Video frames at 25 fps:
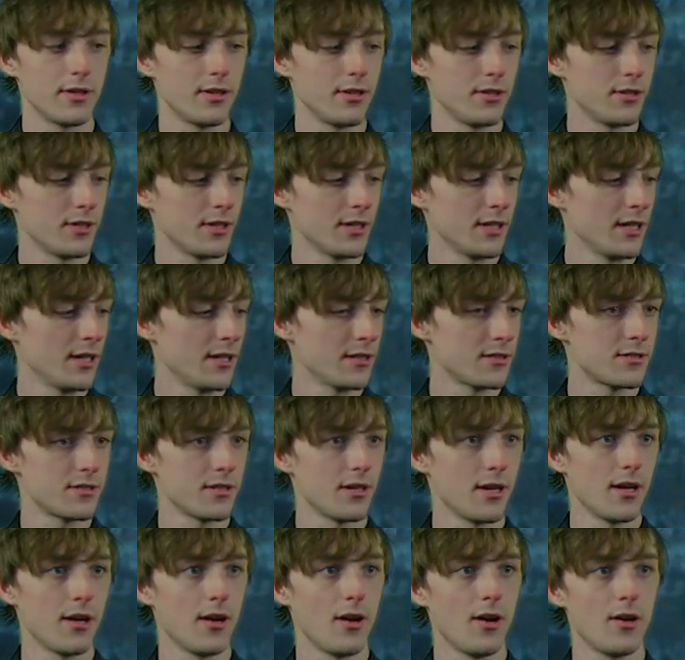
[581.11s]
Now, you can get
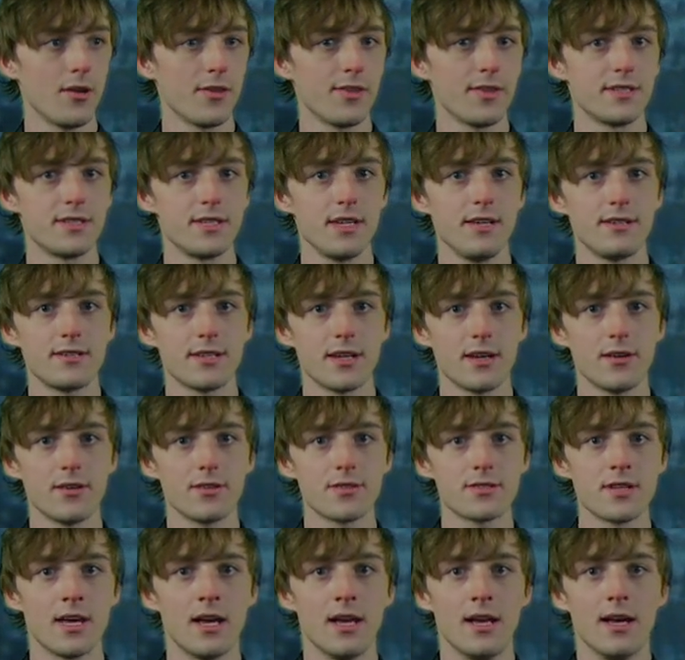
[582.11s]
all the
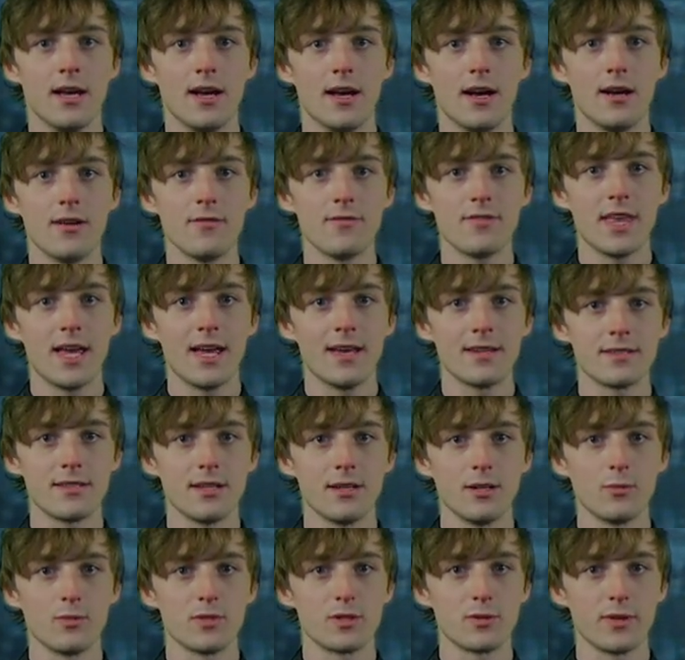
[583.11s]
details of that
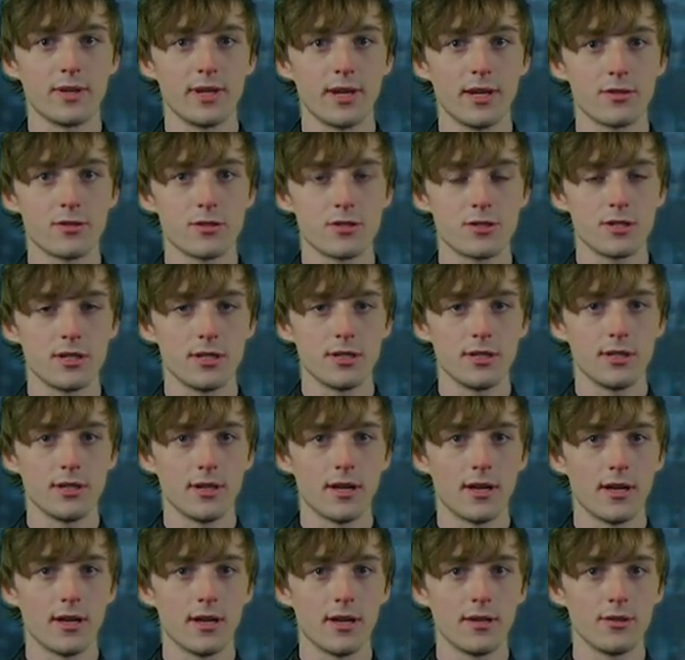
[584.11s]
deal between
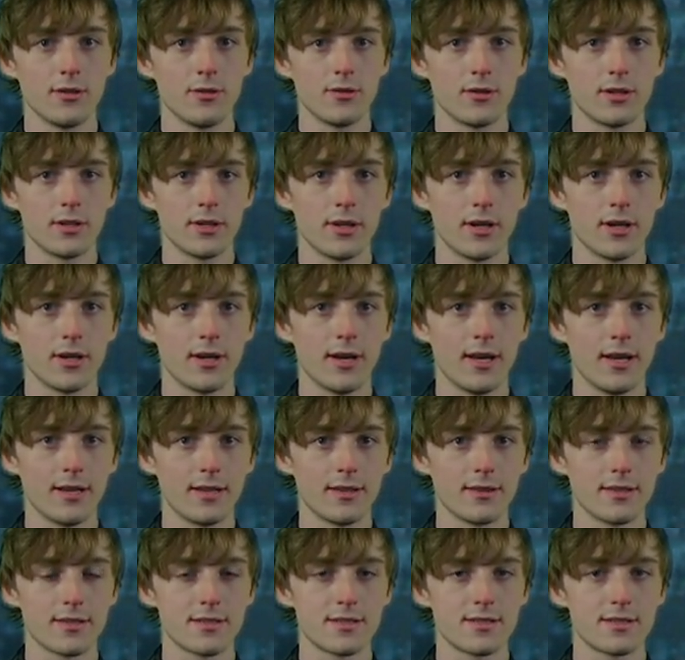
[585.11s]
Entergy Nuclear
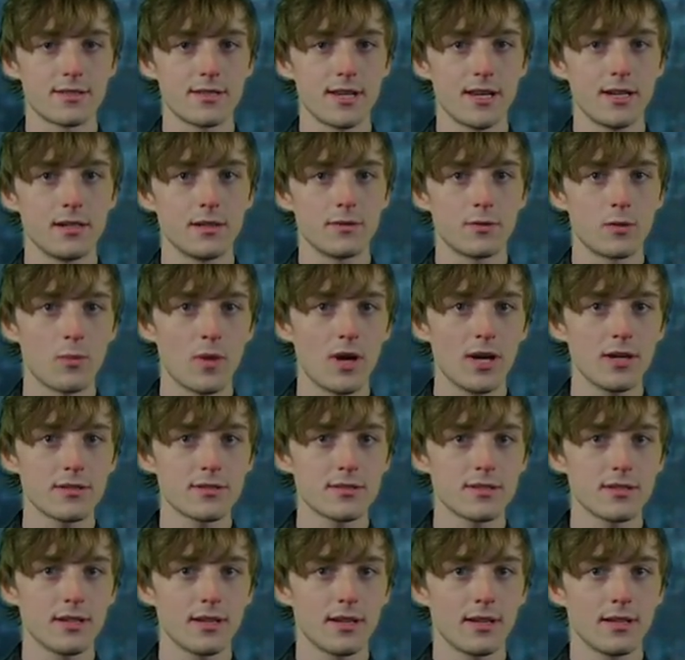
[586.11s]
and the state of
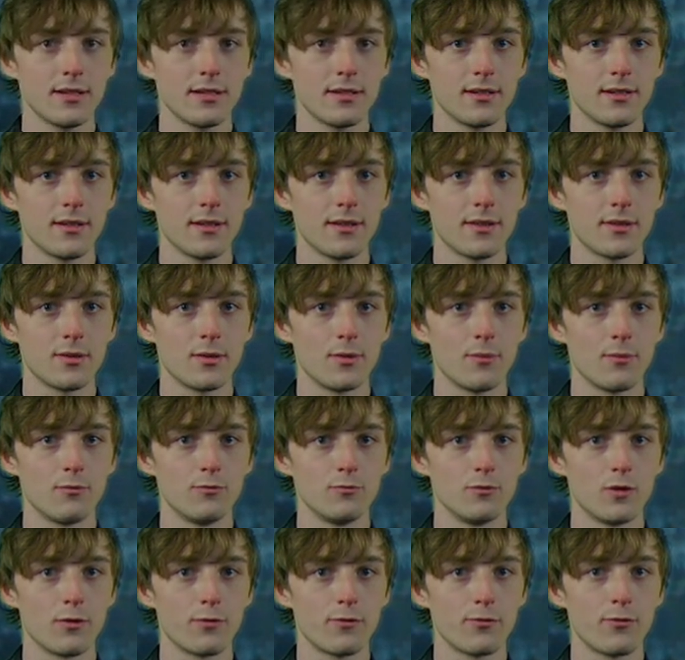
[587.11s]
Vermont in the
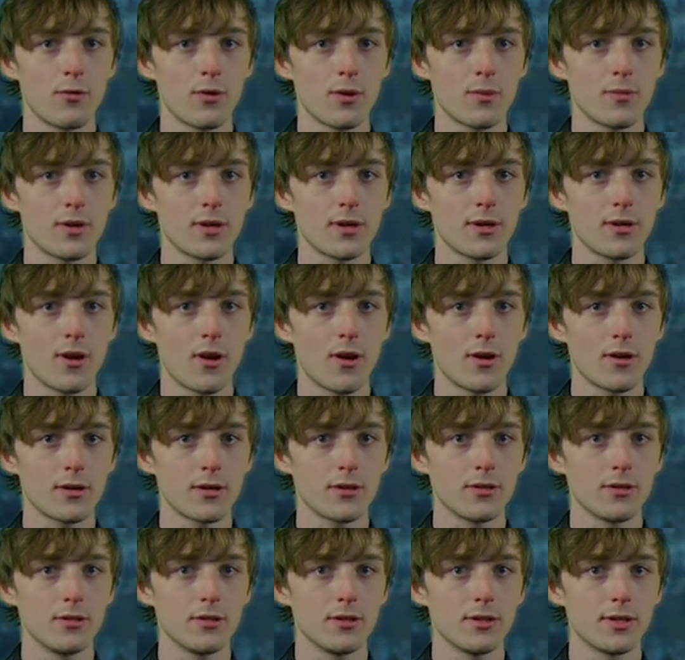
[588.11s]
Reformer
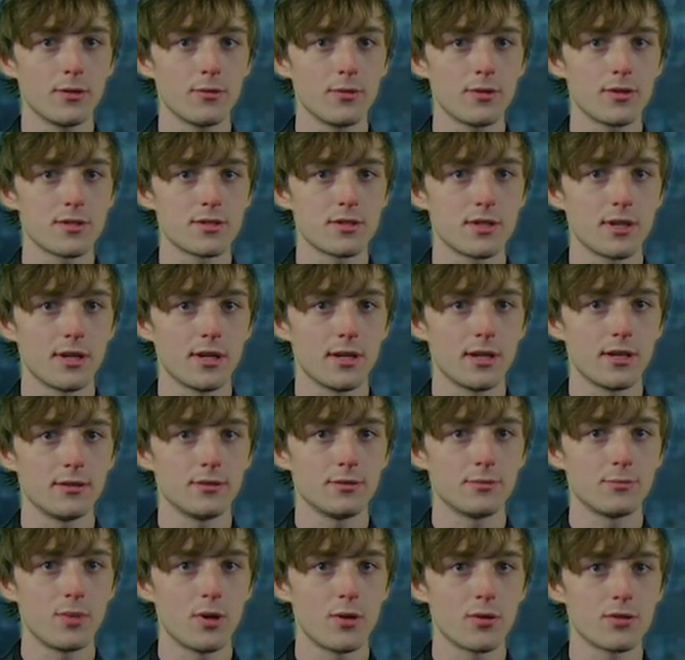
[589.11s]
article that was
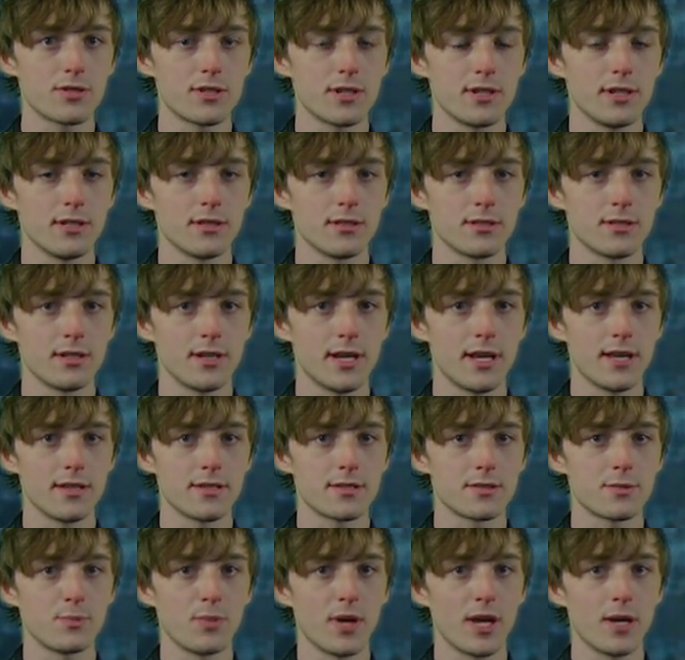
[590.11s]
posted in
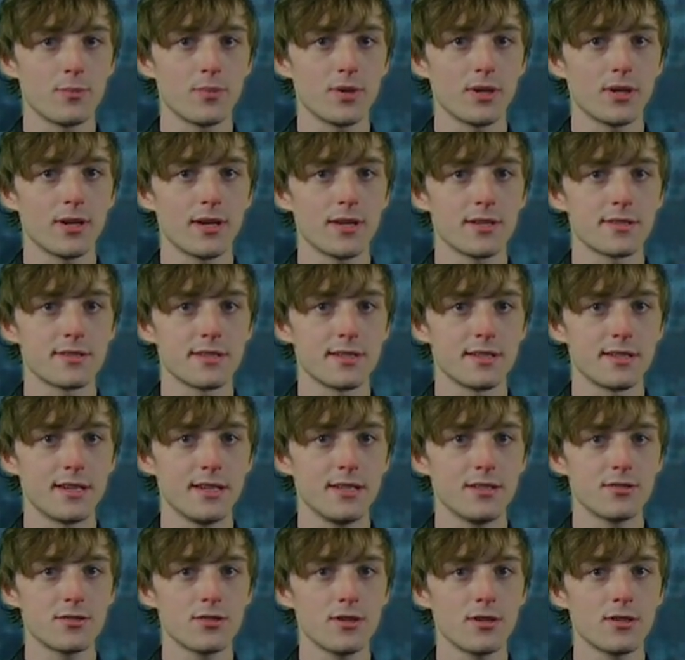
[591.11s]
today's paper as an
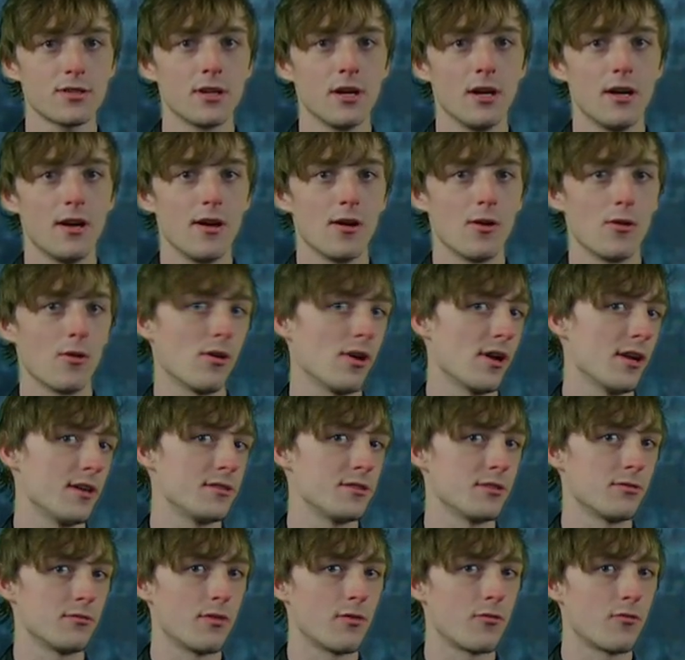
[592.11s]
insert, or
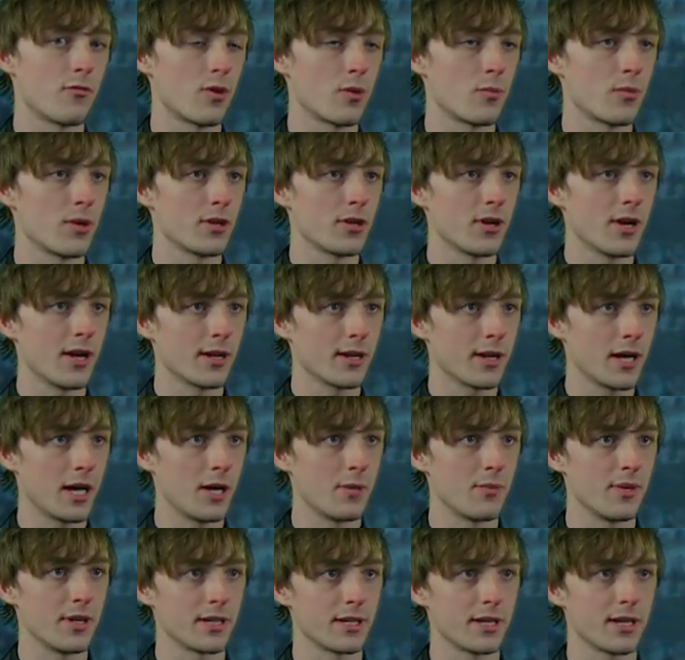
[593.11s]
head to
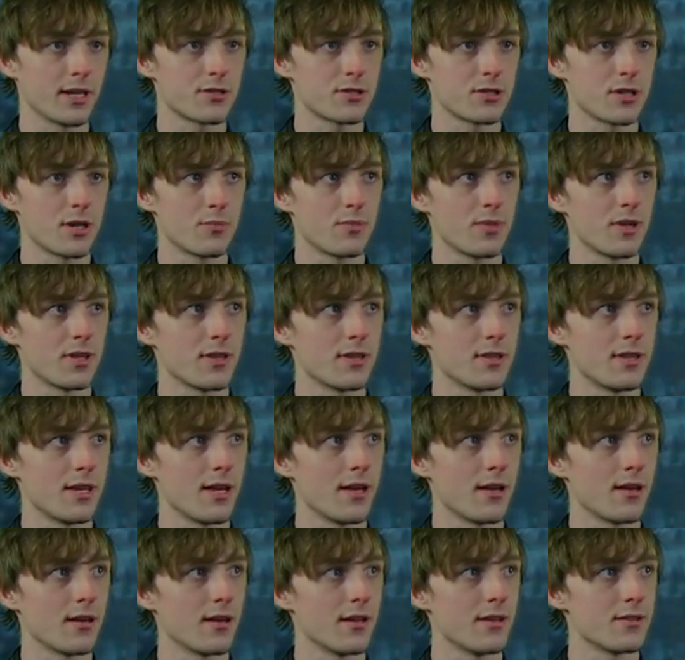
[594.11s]
reformer.com and catch up
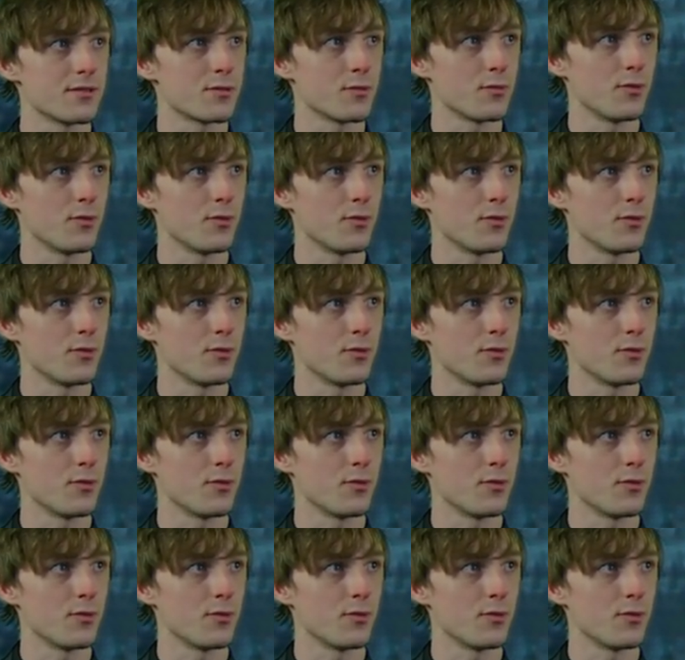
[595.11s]
there as